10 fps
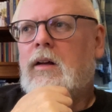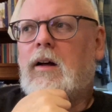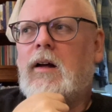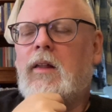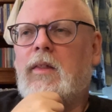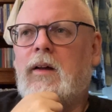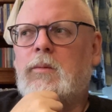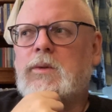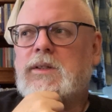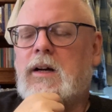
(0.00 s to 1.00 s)
And that
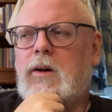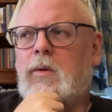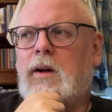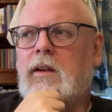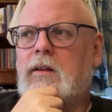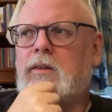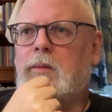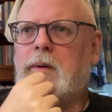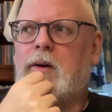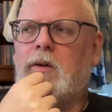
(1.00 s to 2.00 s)
was how I learned
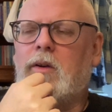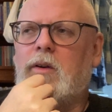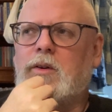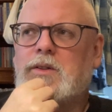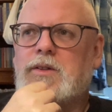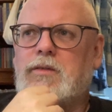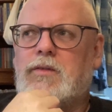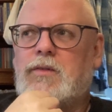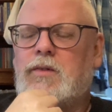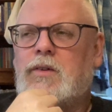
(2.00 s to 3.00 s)
about lots
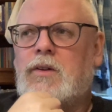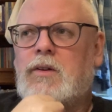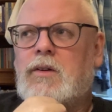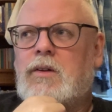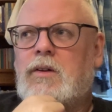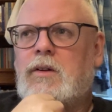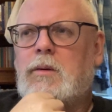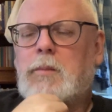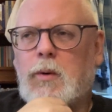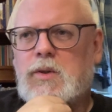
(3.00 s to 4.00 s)
of
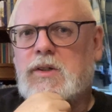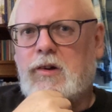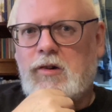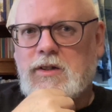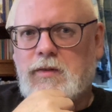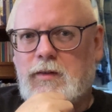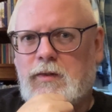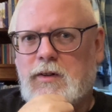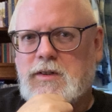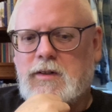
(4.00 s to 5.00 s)
book series for the
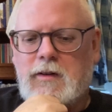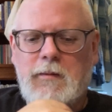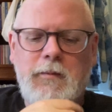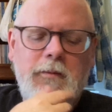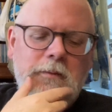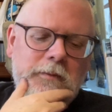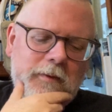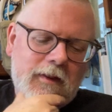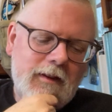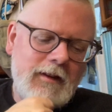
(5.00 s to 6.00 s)
first time.
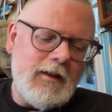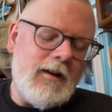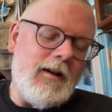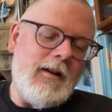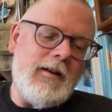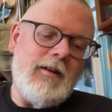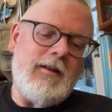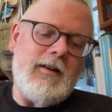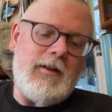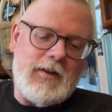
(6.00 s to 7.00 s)
And
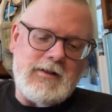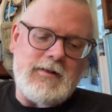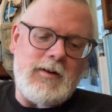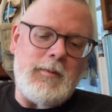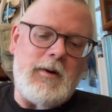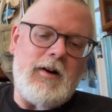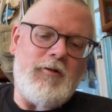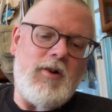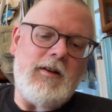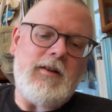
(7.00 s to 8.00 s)
at that time, I
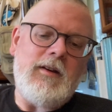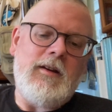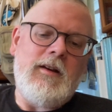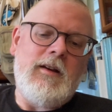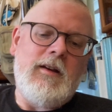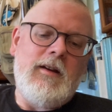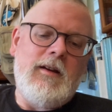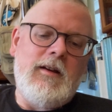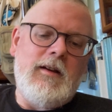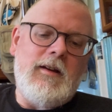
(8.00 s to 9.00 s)
read
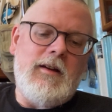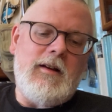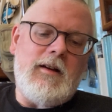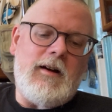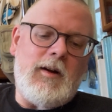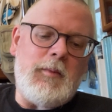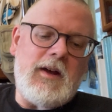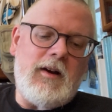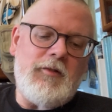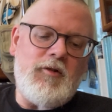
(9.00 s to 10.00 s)
Anne
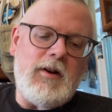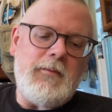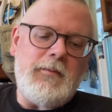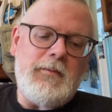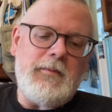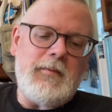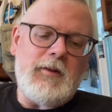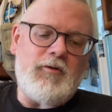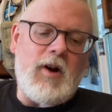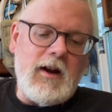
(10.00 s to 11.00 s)
McCaffrey.
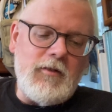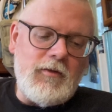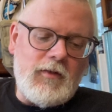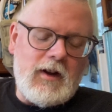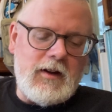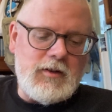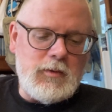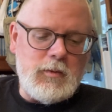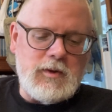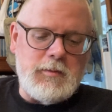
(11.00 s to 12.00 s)
Dragonflight
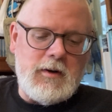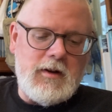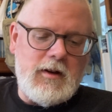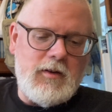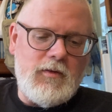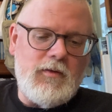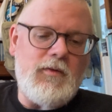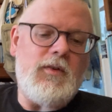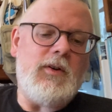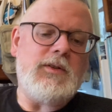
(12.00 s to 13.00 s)
was my
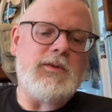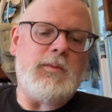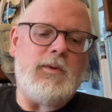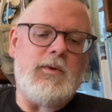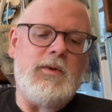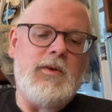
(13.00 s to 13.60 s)
first one.